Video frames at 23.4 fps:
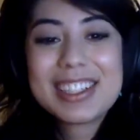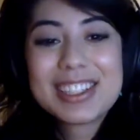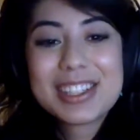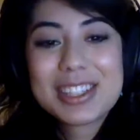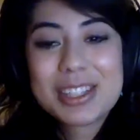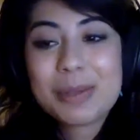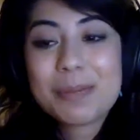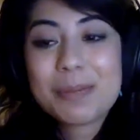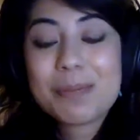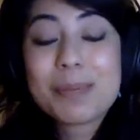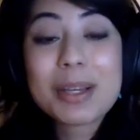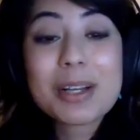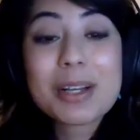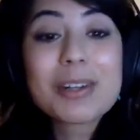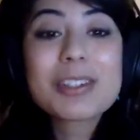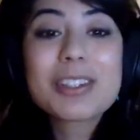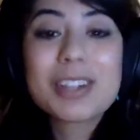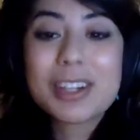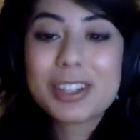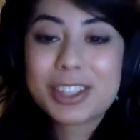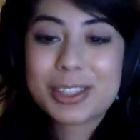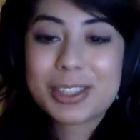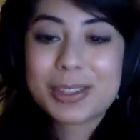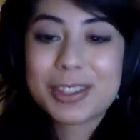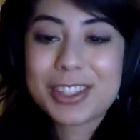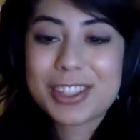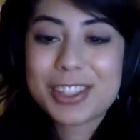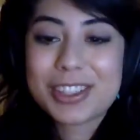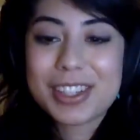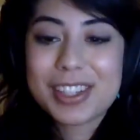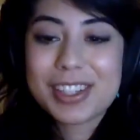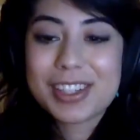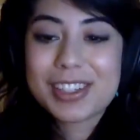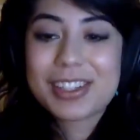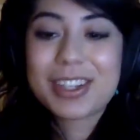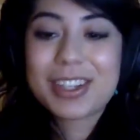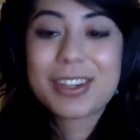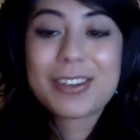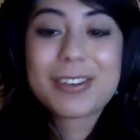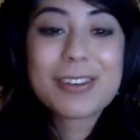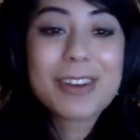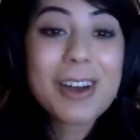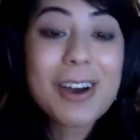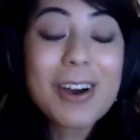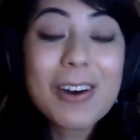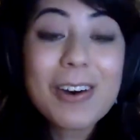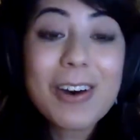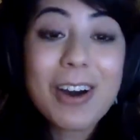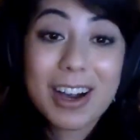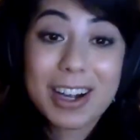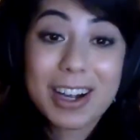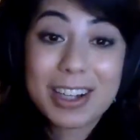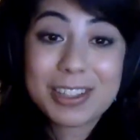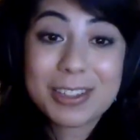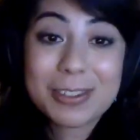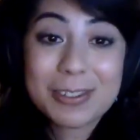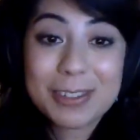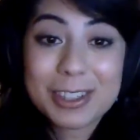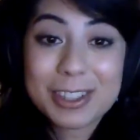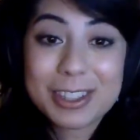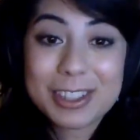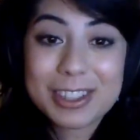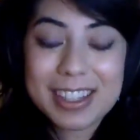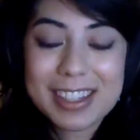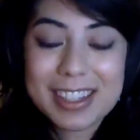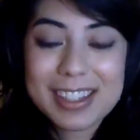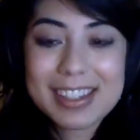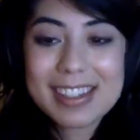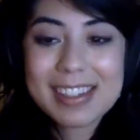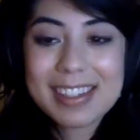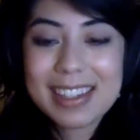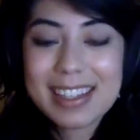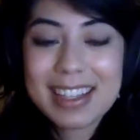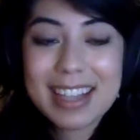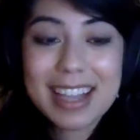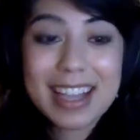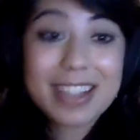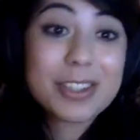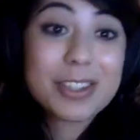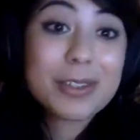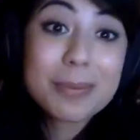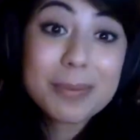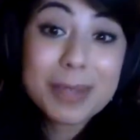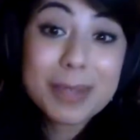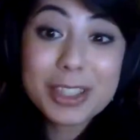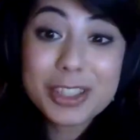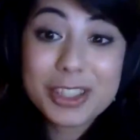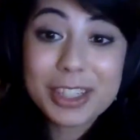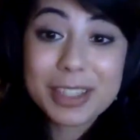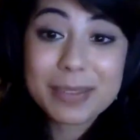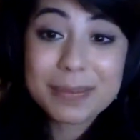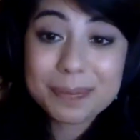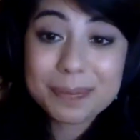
to build our Jewishness, to grow our Jewishness, and to enrich it.